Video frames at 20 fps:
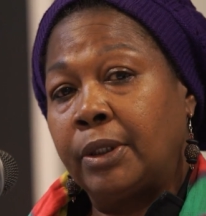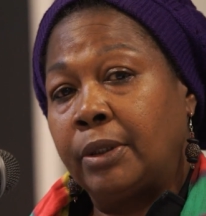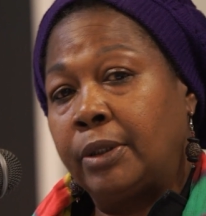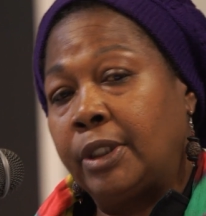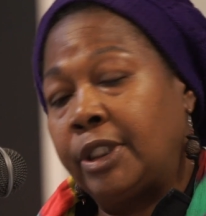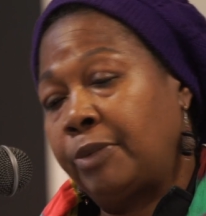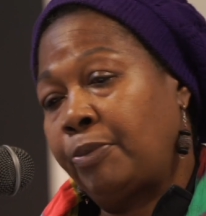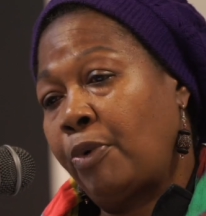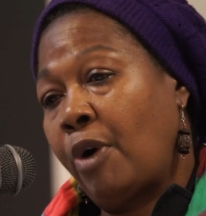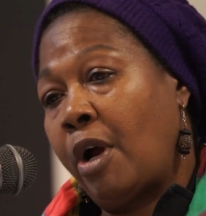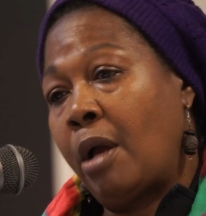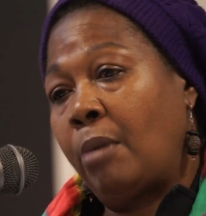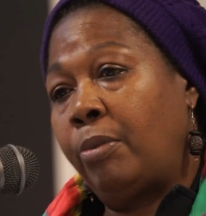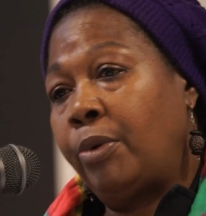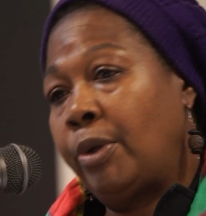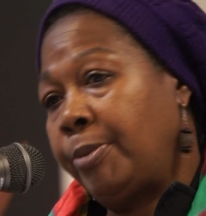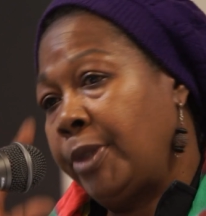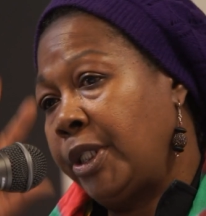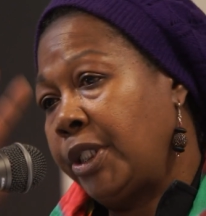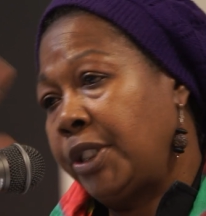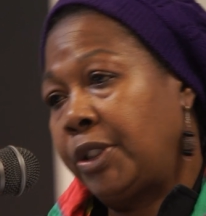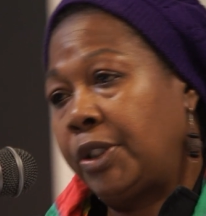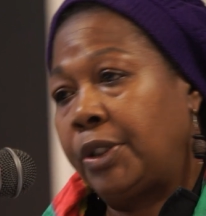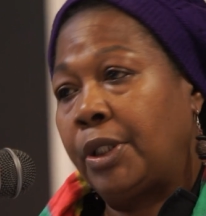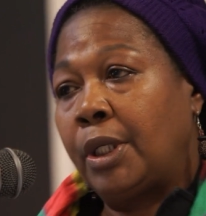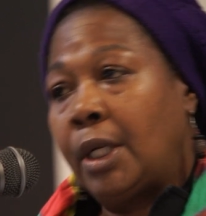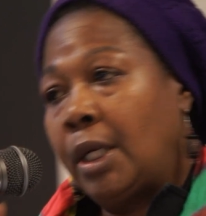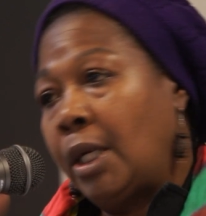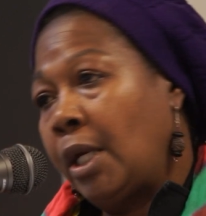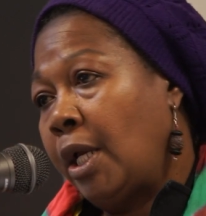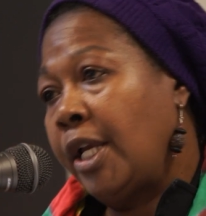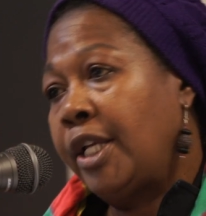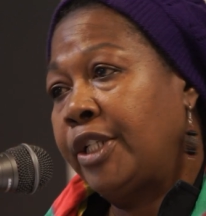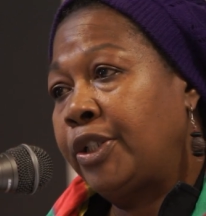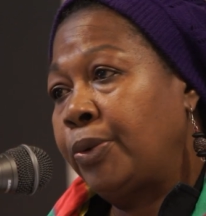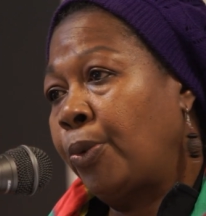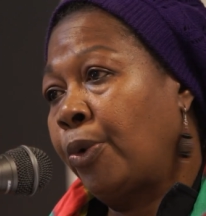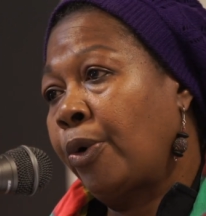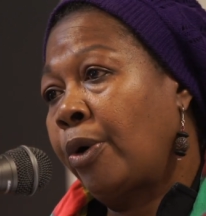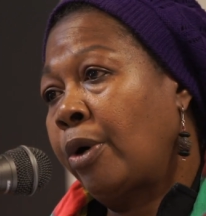This problem is
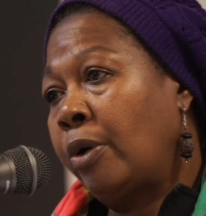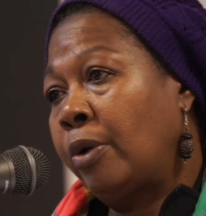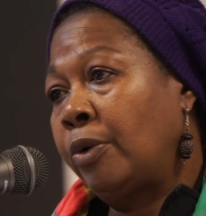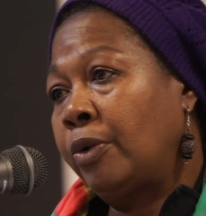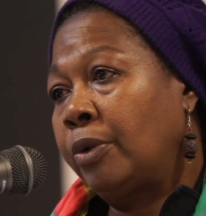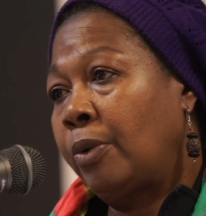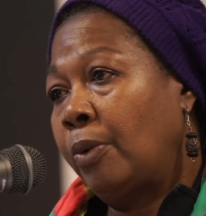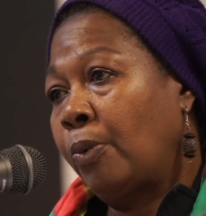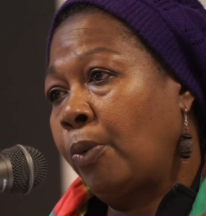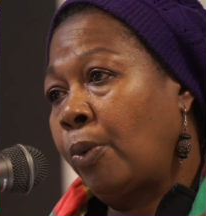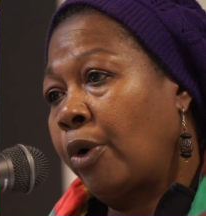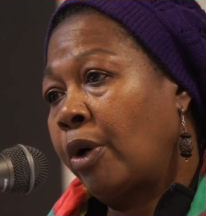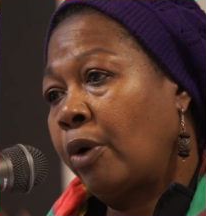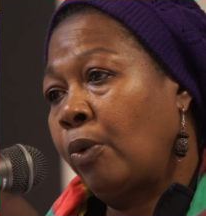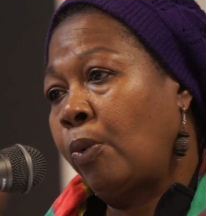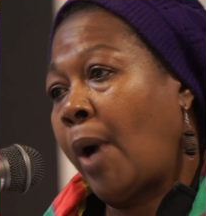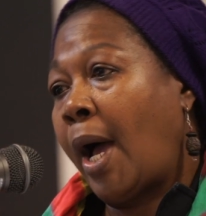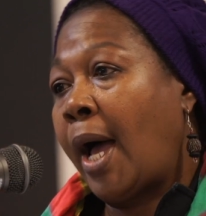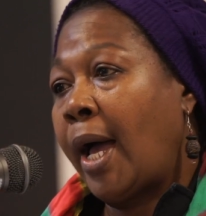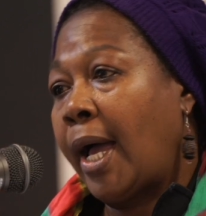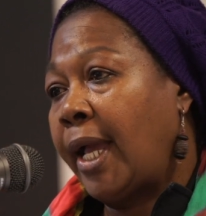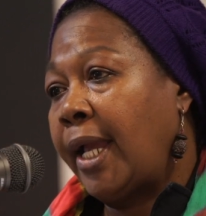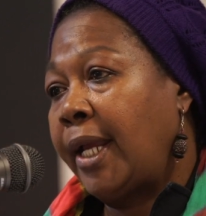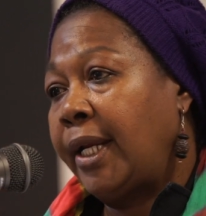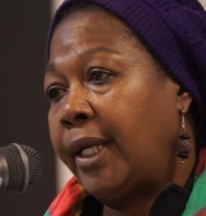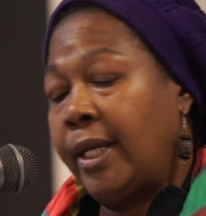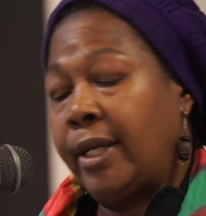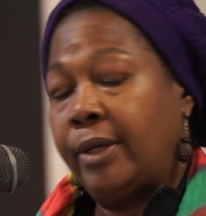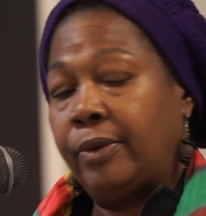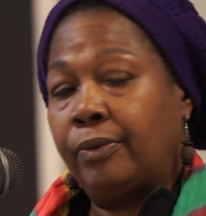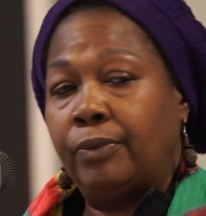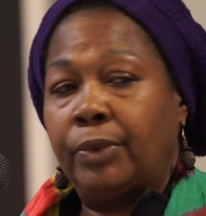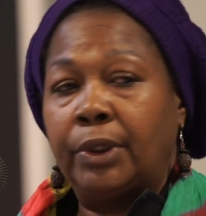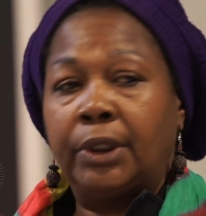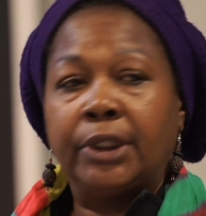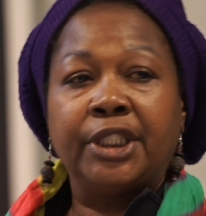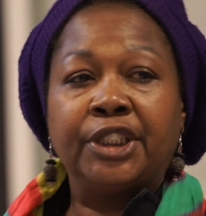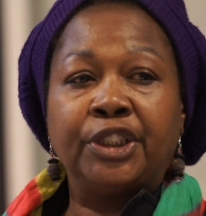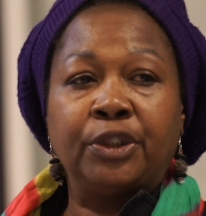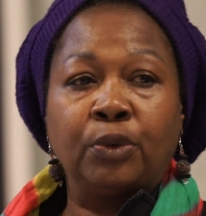worldwide and
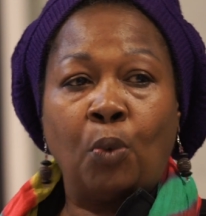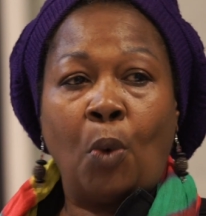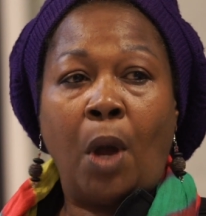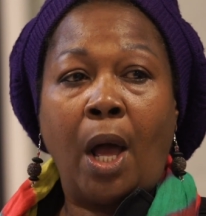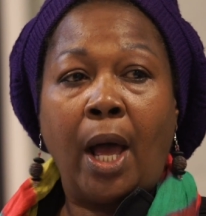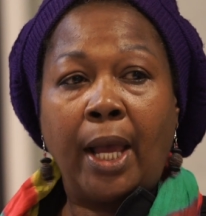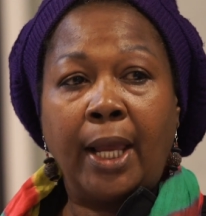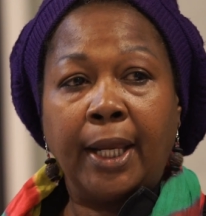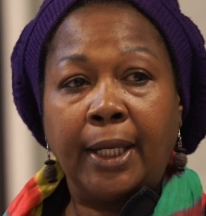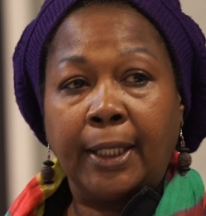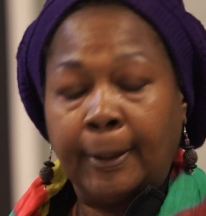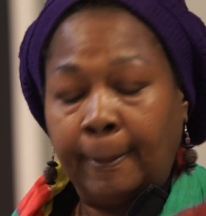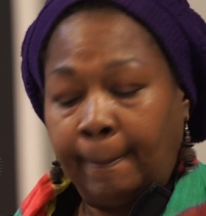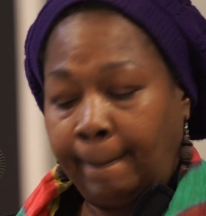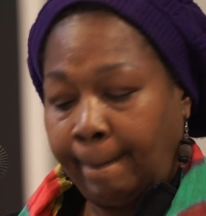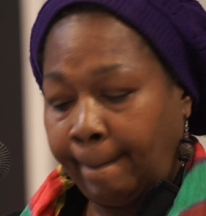religion-wide.